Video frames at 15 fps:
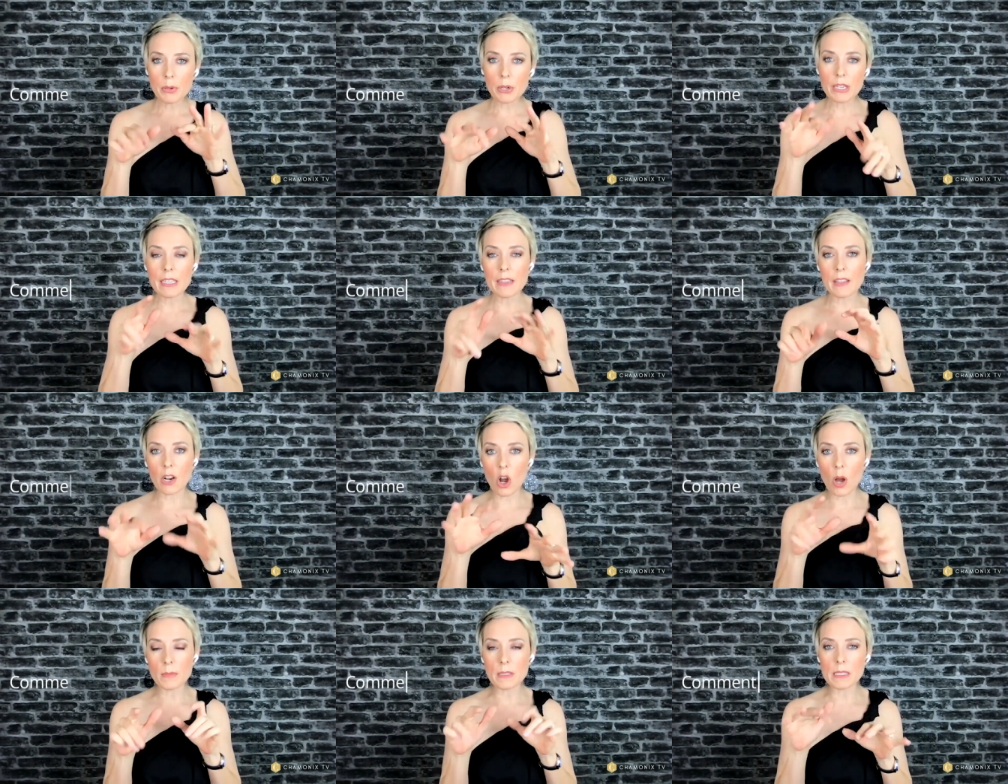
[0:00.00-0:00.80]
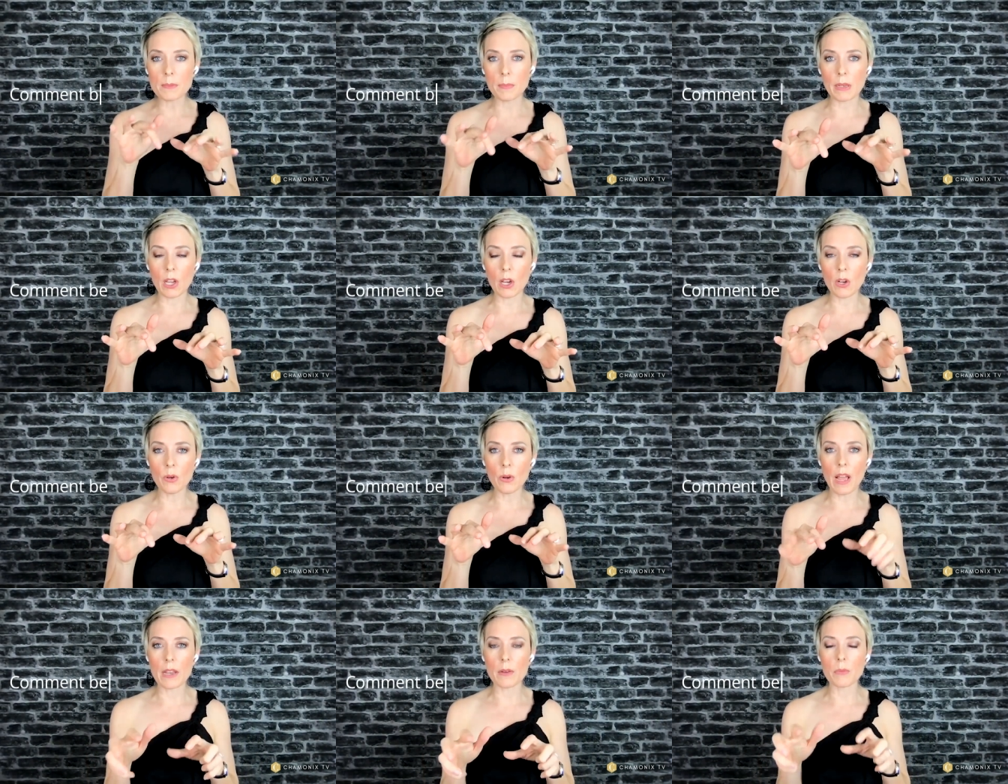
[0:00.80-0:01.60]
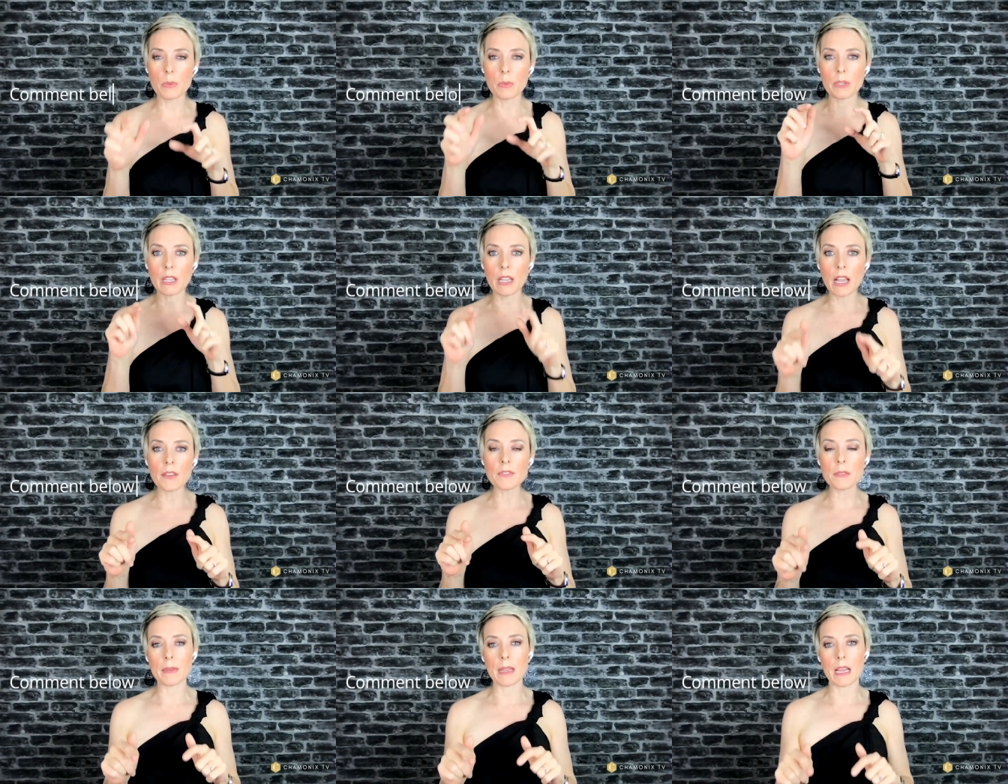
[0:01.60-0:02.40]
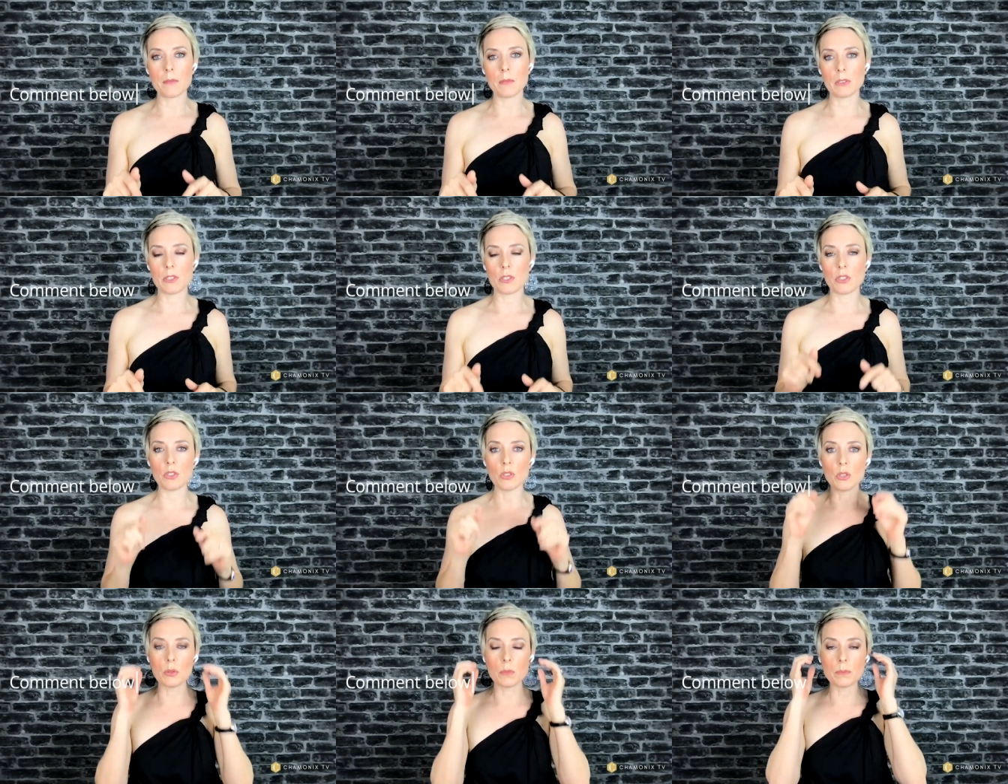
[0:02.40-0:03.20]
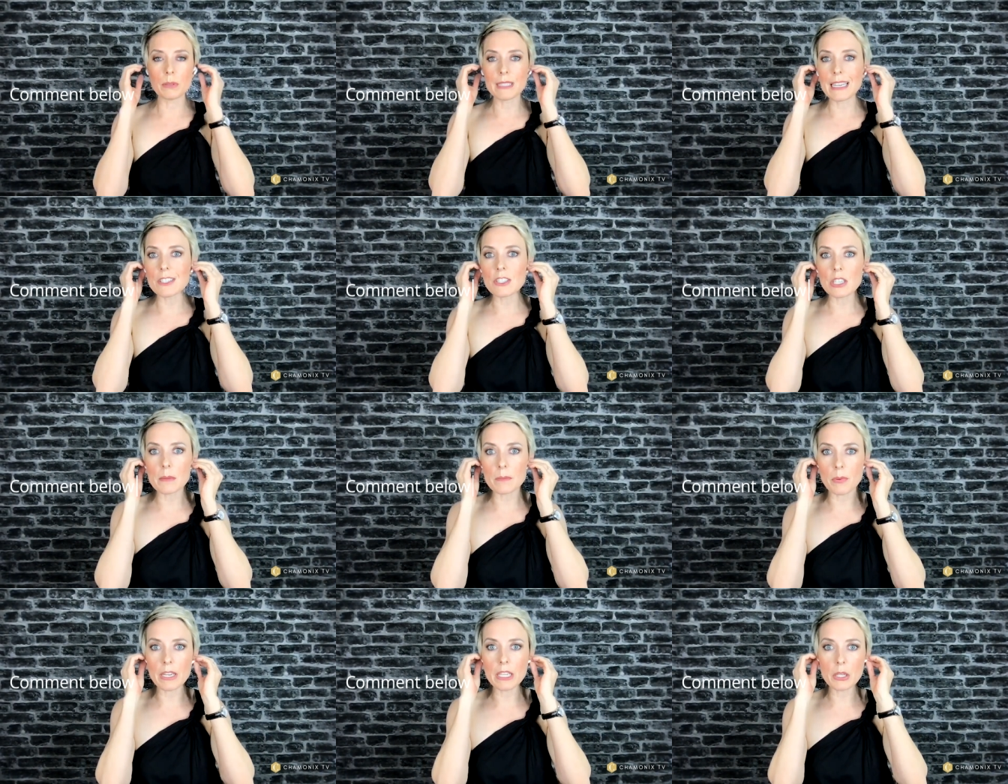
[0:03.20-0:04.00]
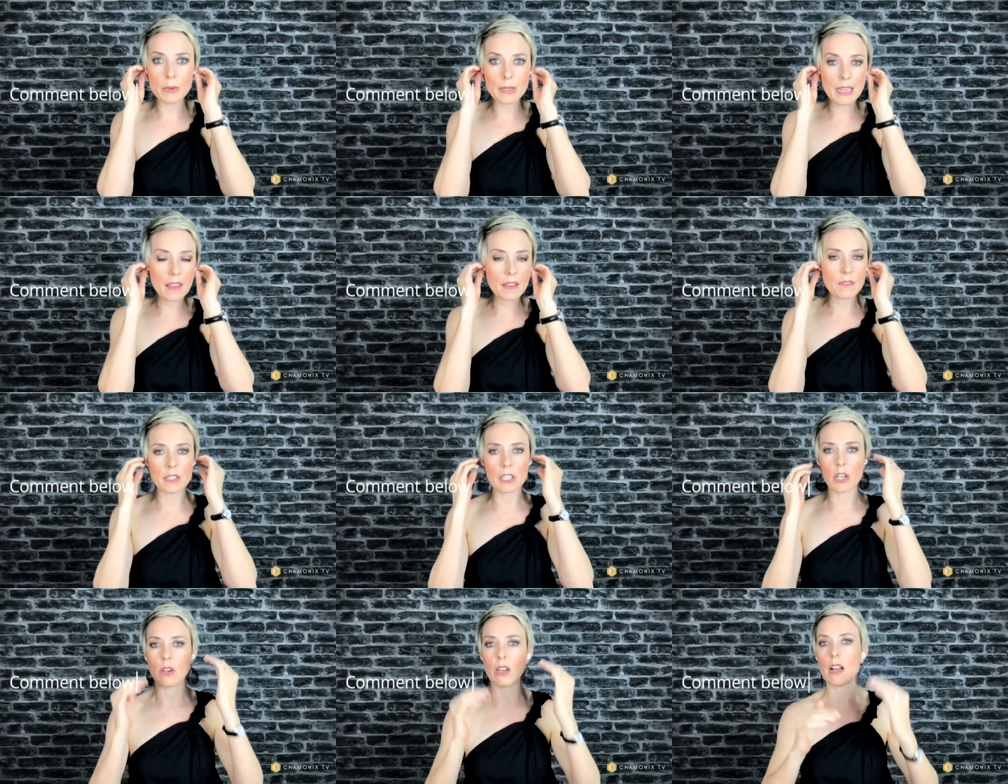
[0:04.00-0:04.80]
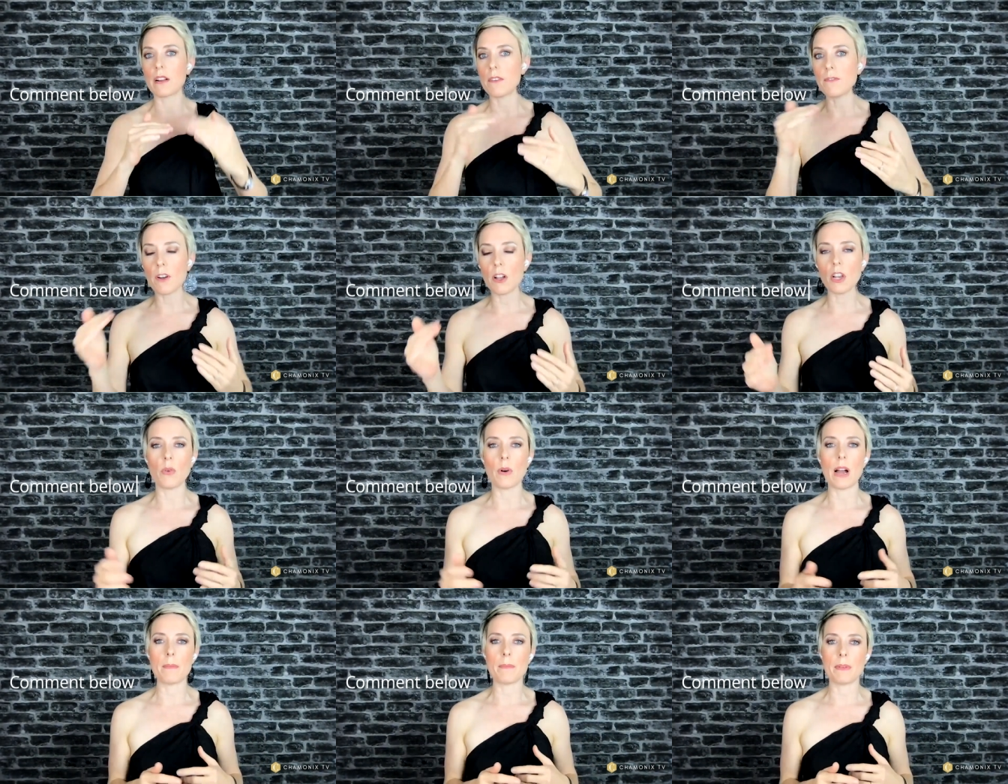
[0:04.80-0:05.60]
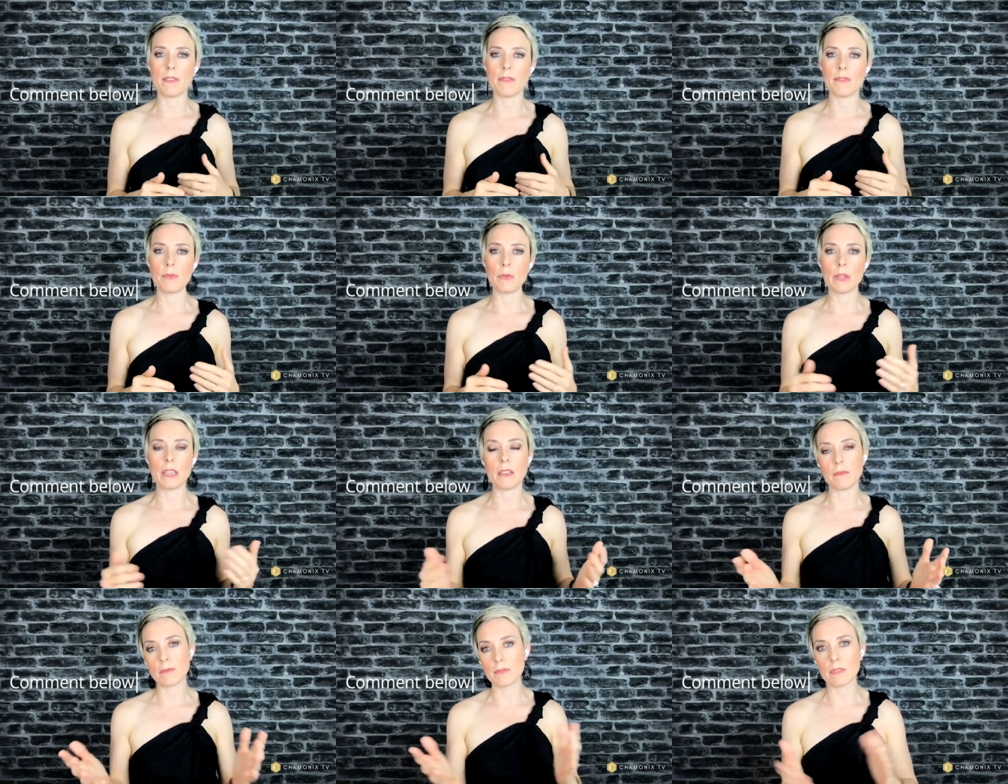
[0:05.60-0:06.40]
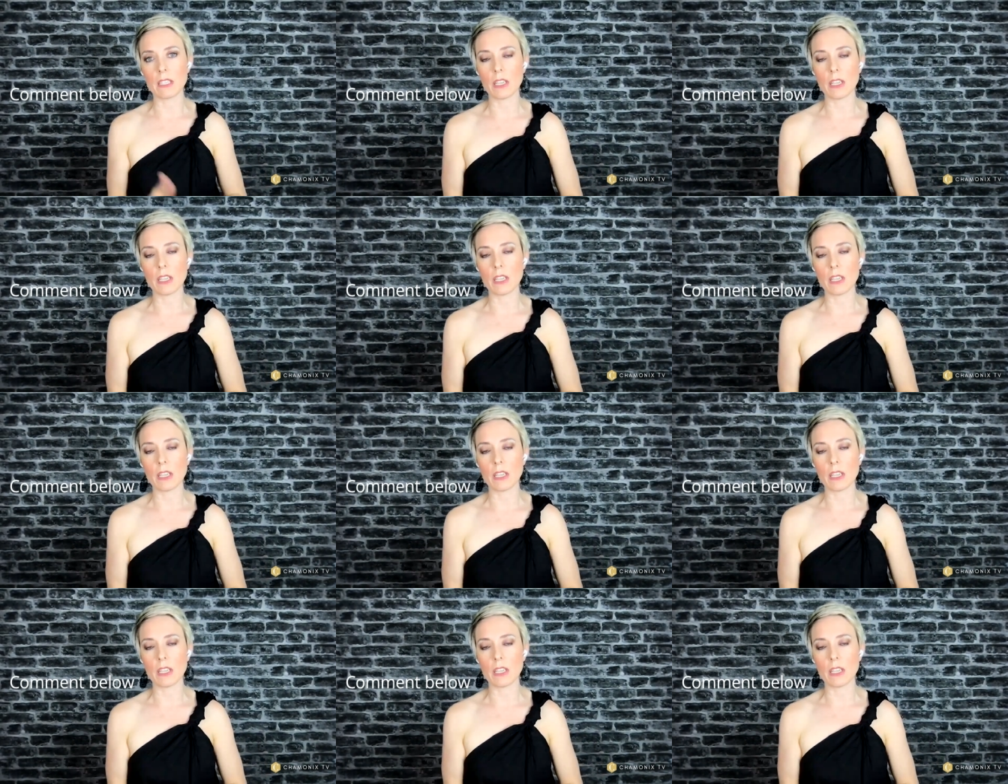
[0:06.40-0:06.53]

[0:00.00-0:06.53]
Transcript: put it in the comments below and we would love to be able to potentially bring you another video like a follow up if we